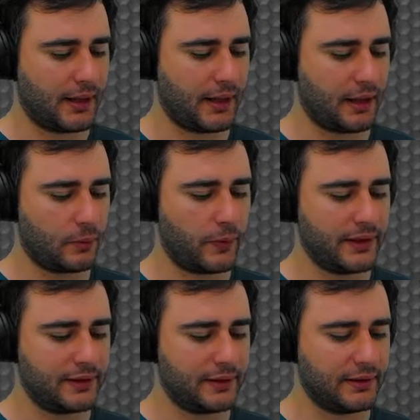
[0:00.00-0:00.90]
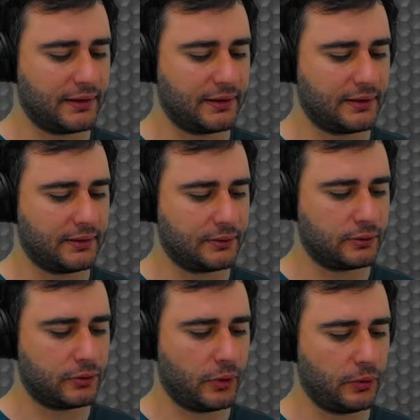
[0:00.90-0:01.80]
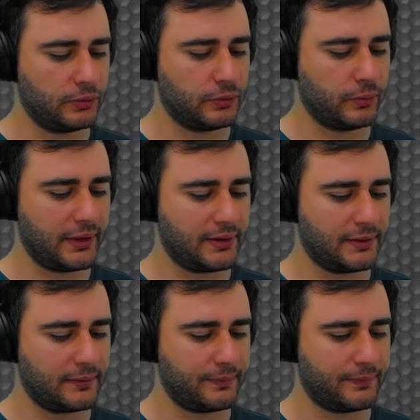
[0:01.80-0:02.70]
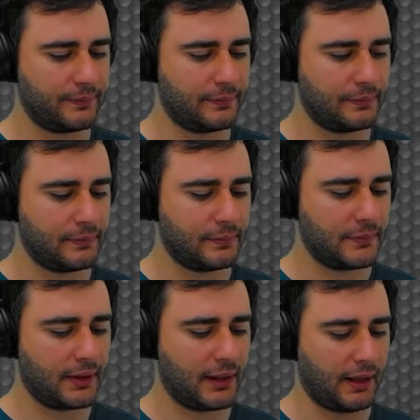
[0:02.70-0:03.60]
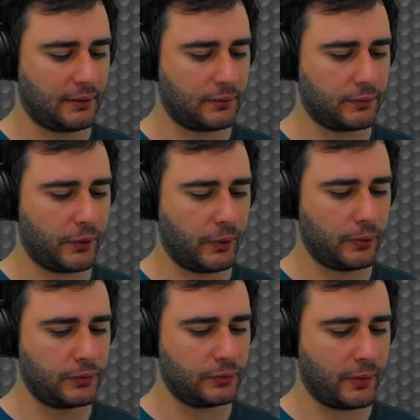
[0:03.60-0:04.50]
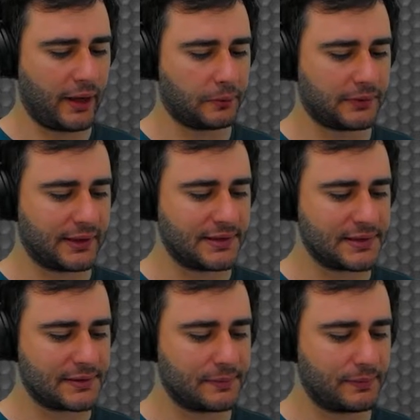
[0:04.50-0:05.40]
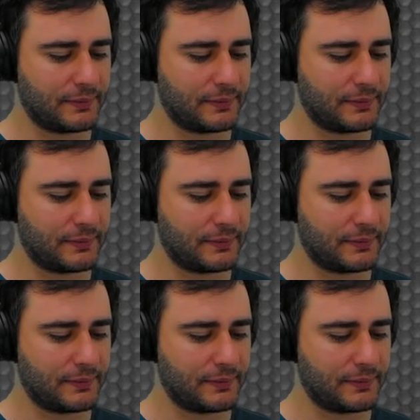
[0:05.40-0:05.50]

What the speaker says: and with the road width and road roundness